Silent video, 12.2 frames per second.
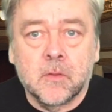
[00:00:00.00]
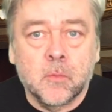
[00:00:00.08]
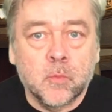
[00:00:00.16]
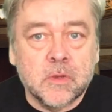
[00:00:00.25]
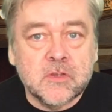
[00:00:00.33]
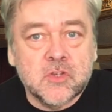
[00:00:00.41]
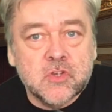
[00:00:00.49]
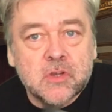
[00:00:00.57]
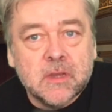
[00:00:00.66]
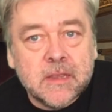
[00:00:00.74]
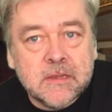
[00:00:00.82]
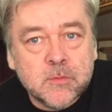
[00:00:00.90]
which
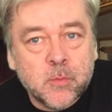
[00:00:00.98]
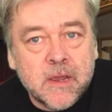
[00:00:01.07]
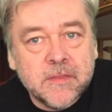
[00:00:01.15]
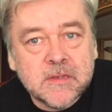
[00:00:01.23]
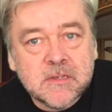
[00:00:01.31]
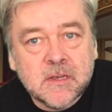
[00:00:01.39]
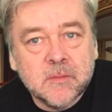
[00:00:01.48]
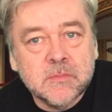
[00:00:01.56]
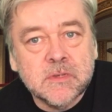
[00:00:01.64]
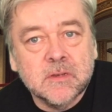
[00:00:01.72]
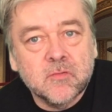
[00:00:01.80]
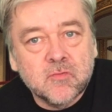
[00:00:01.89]
is where this comes
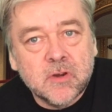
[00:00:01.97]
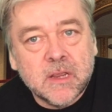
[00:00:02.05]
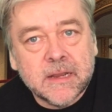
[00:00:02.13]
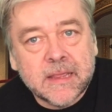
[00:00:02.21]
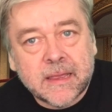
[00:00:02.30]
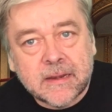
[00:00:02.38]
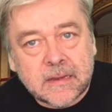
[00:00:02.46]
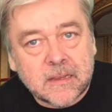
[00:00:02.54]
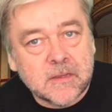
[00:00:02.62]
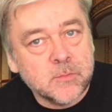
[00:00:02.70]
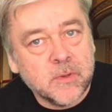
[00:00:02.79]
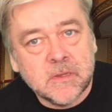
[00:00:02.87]
in really handy,
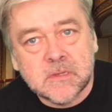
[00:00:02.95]
because when you